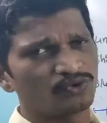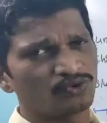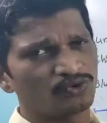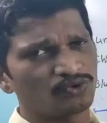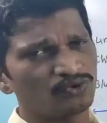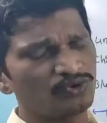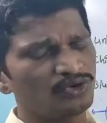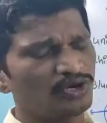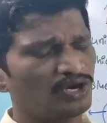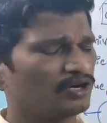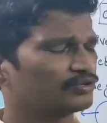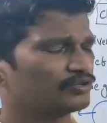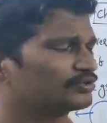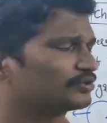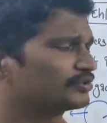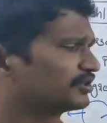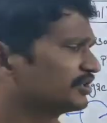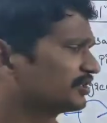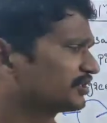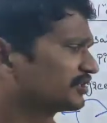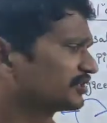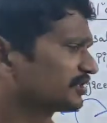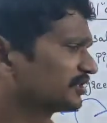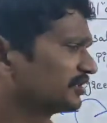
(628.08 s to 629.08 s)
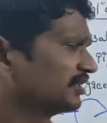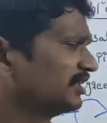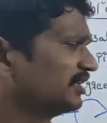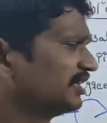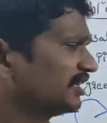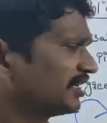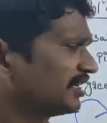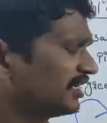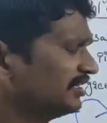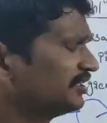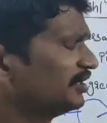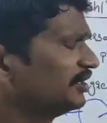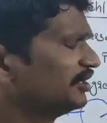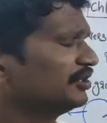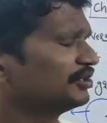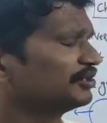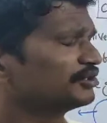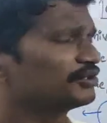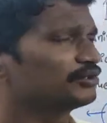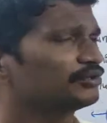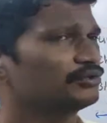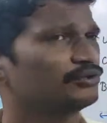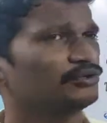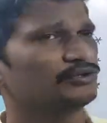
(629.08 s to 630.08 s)
photo-oxidation, right?
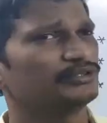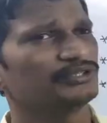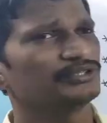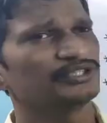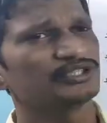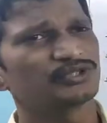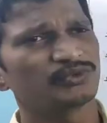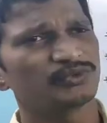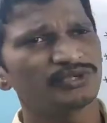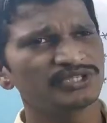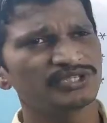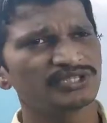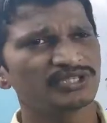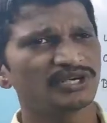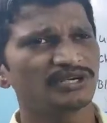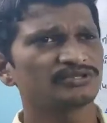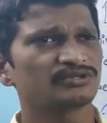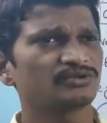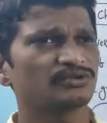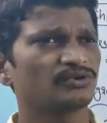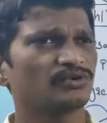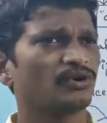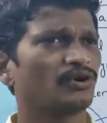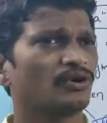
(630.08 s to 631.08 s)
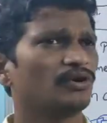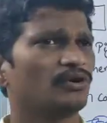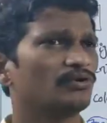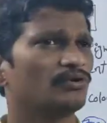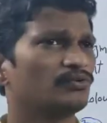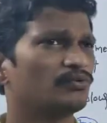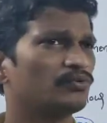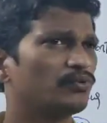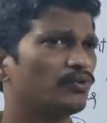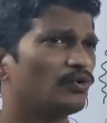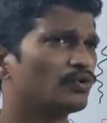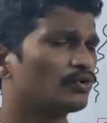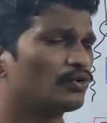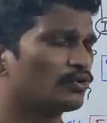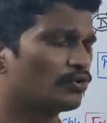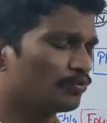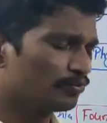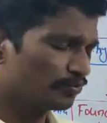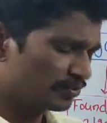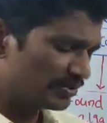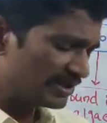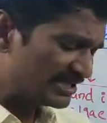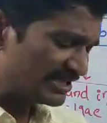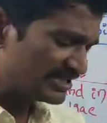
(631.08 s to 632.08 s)
So this one is also called
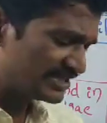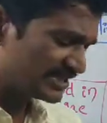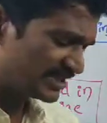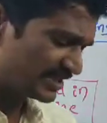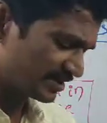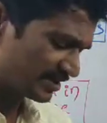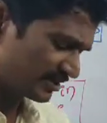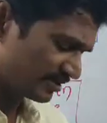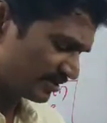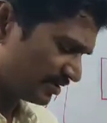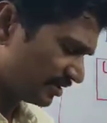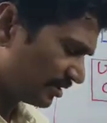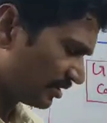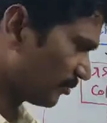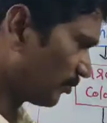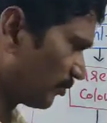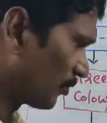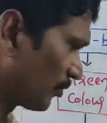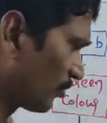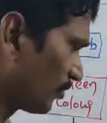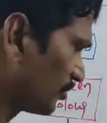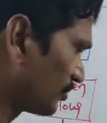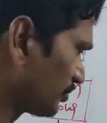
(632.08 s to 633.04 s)
photo-bleaching. The